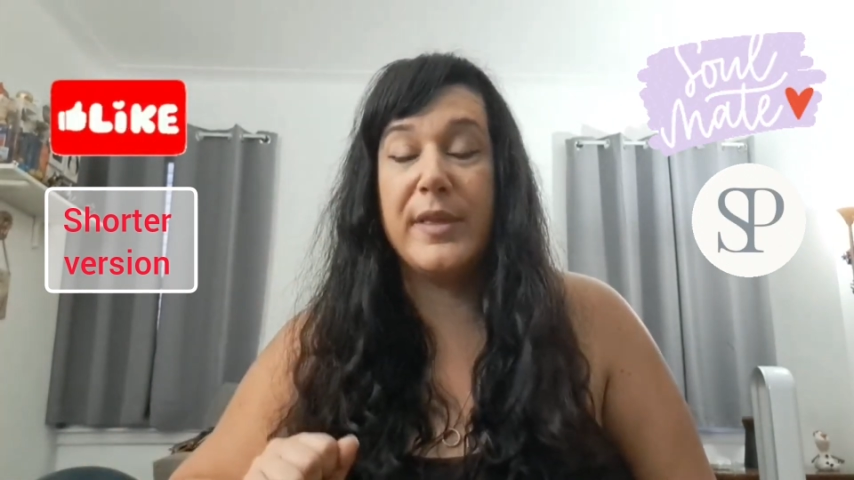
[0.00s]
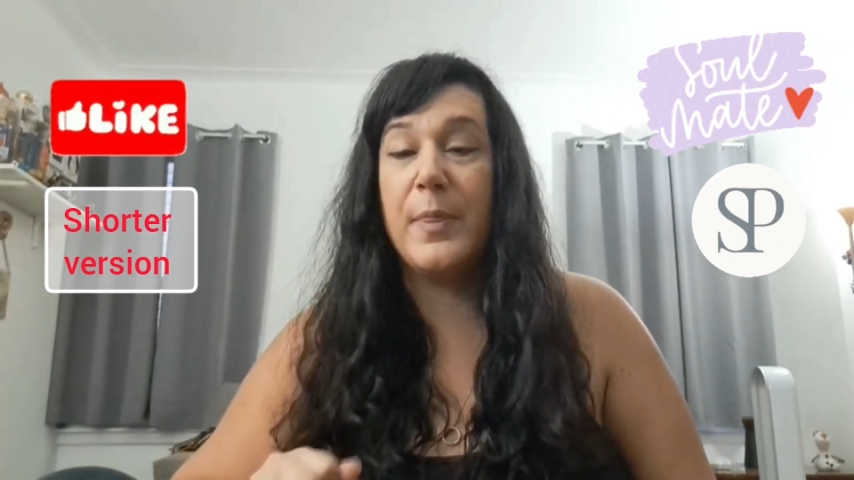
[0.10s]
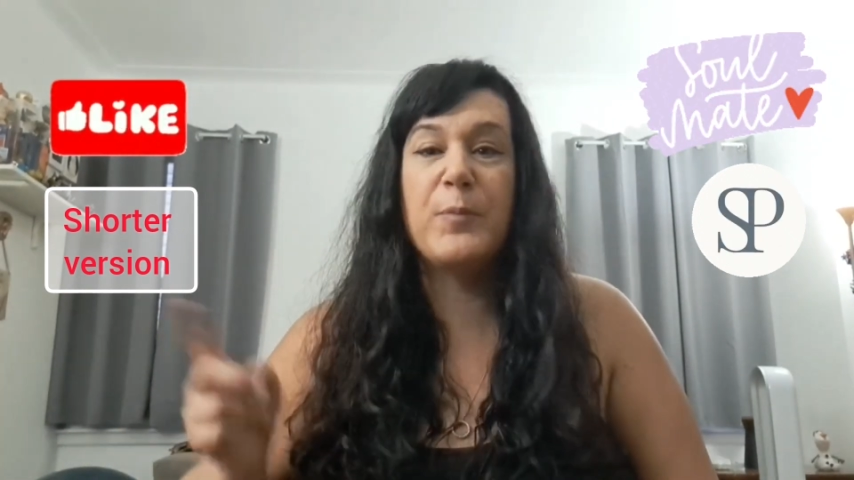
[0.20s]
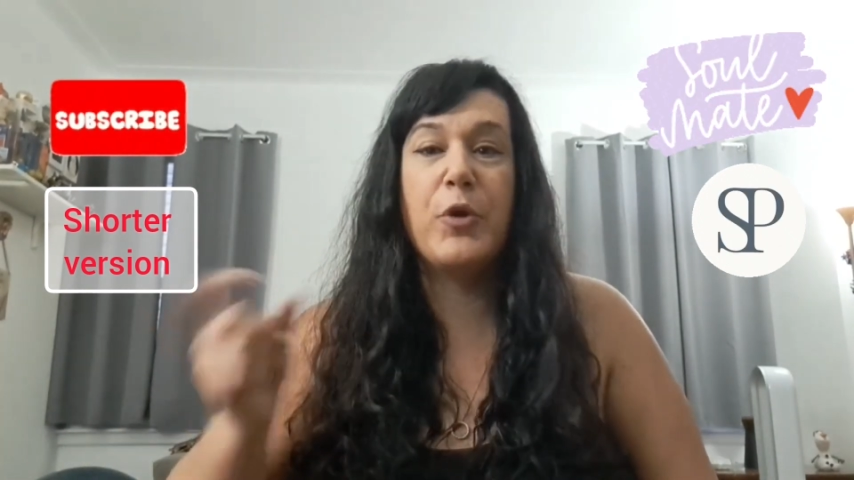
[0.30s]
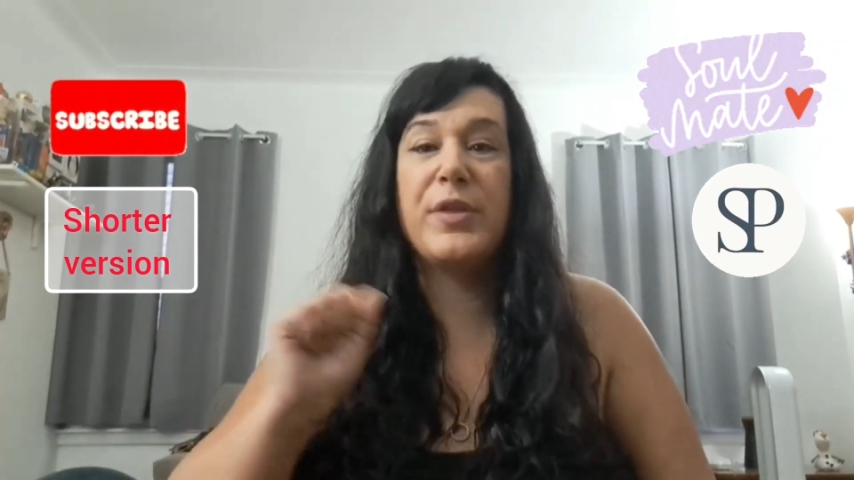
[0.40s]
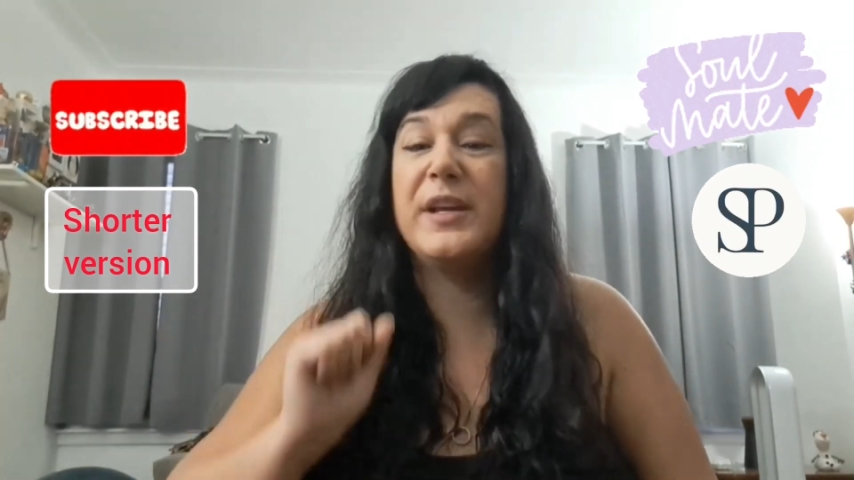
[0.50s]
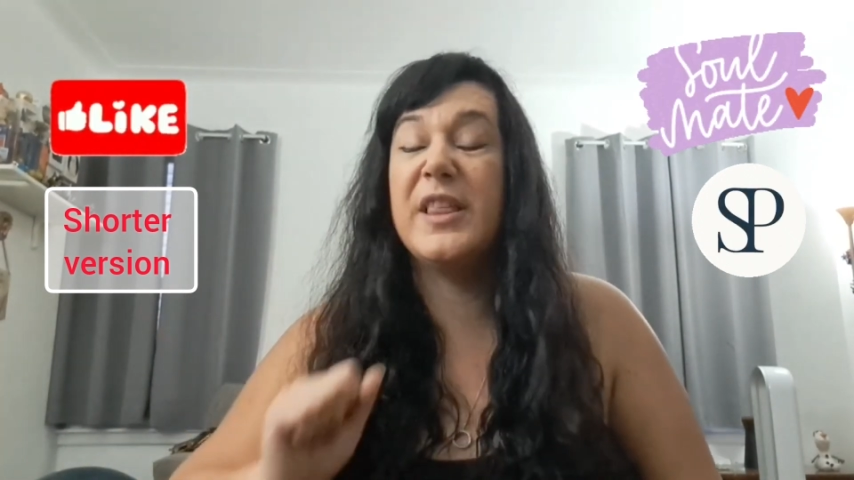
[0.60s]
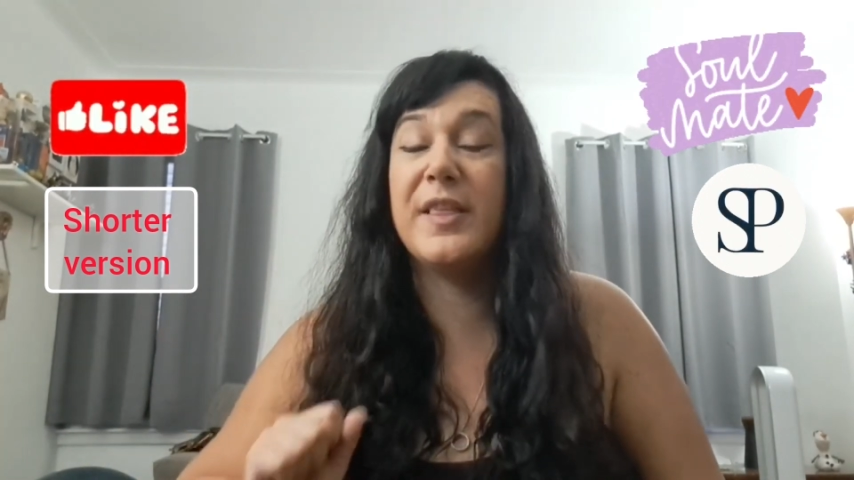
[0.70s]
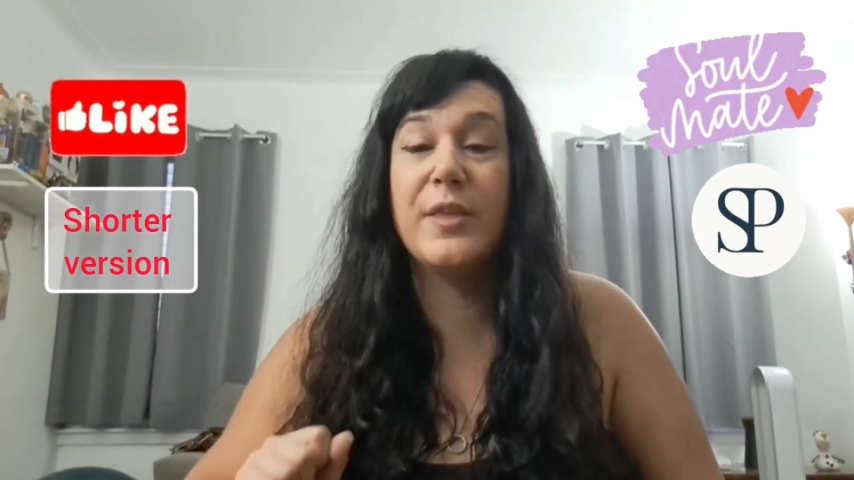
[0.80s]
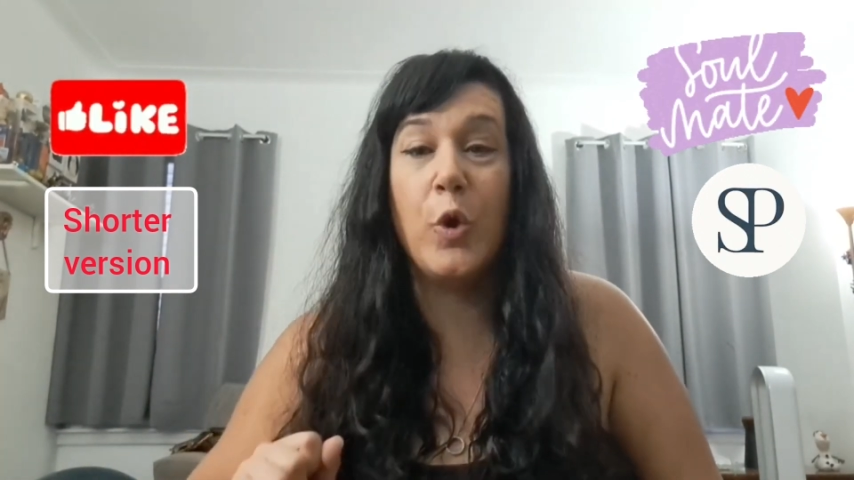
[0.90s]
This person
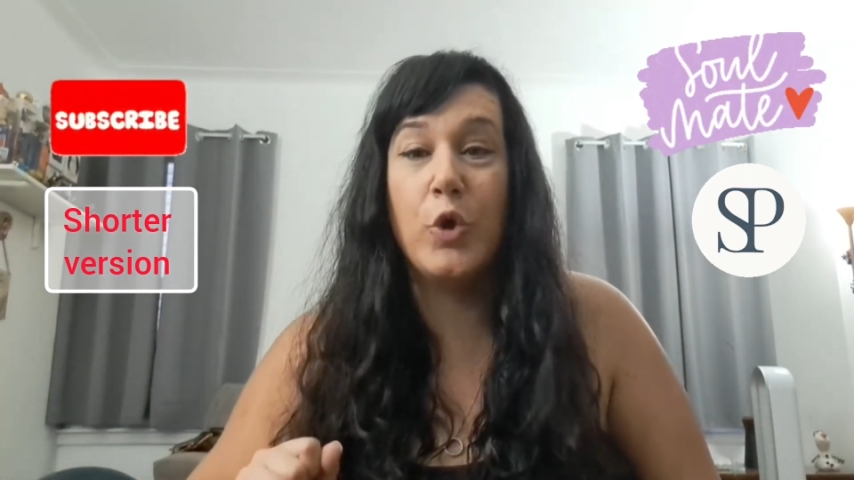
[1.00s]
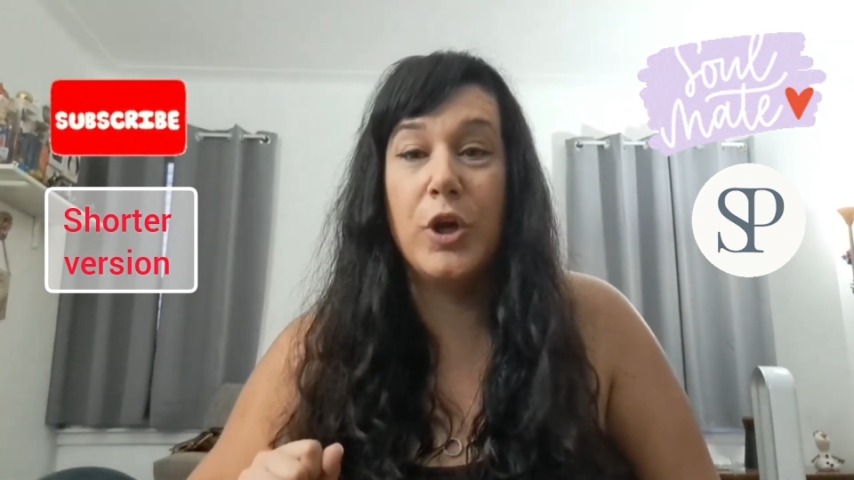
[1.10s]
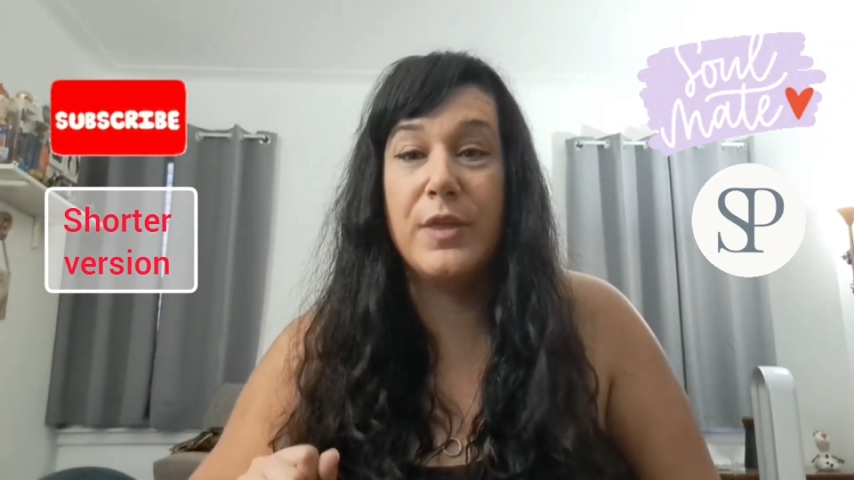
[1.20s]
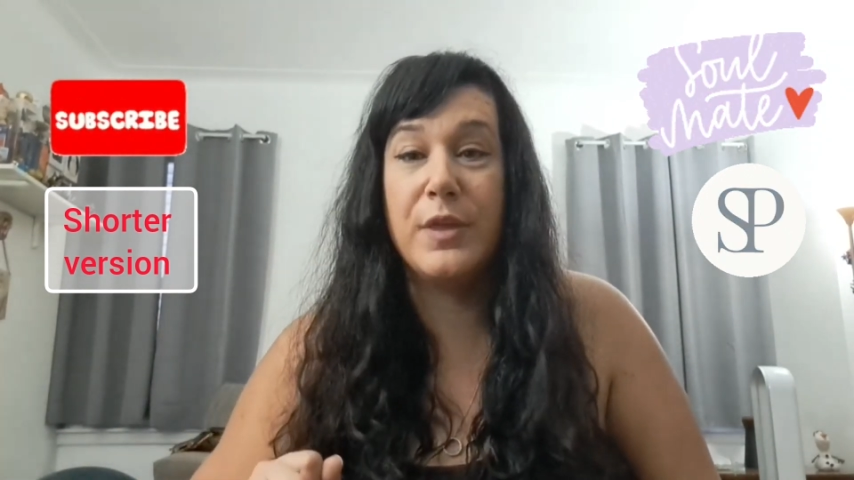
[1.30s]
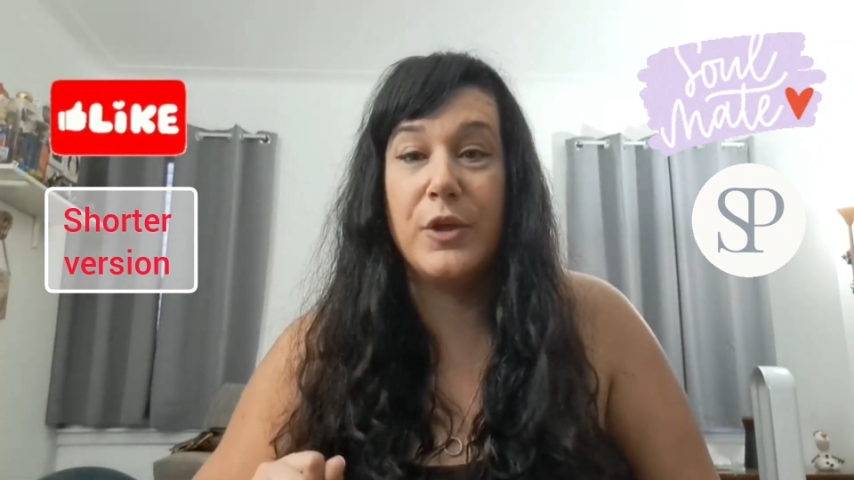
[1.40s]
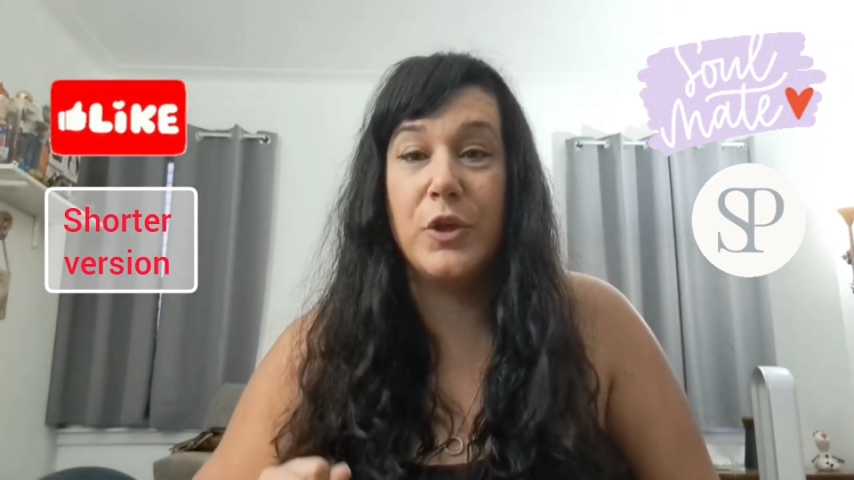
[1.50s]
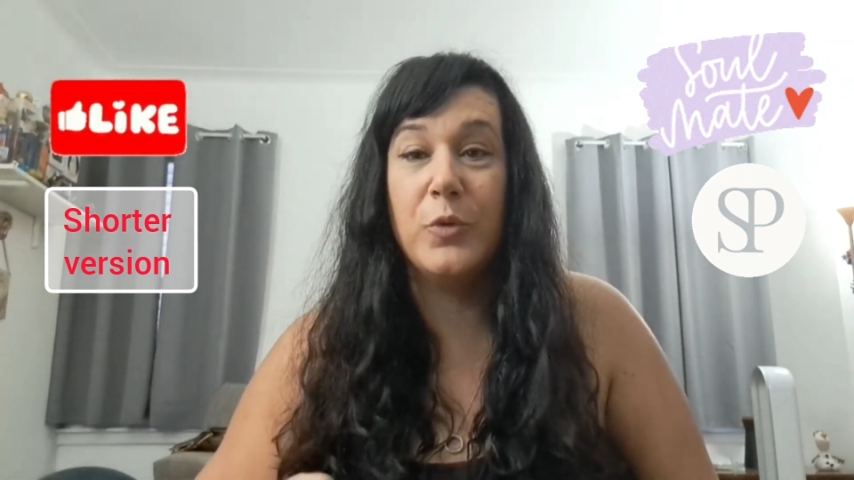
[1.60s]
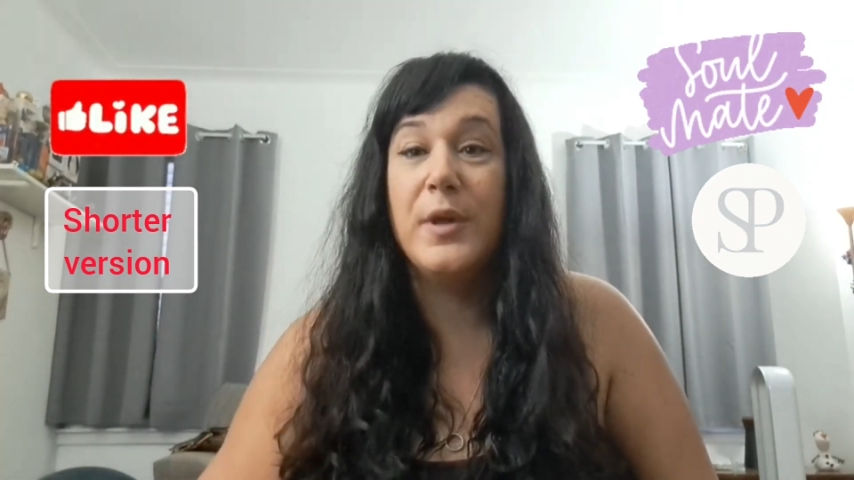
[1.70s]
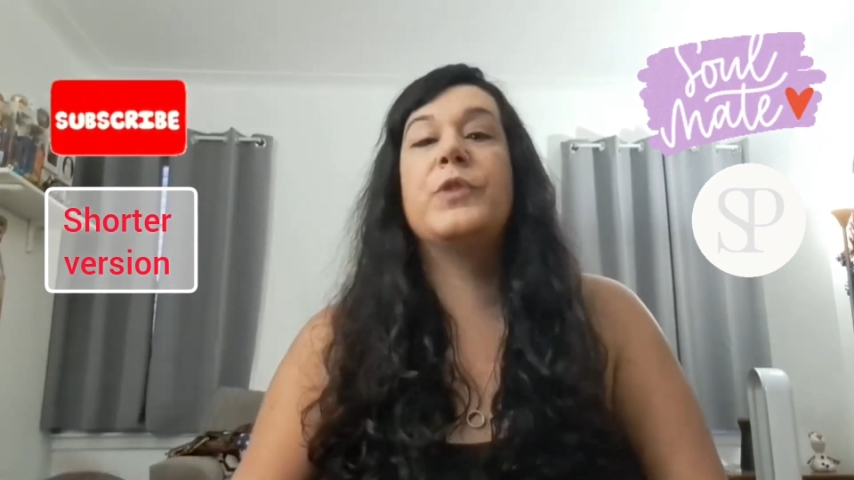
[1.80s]
is so good to you.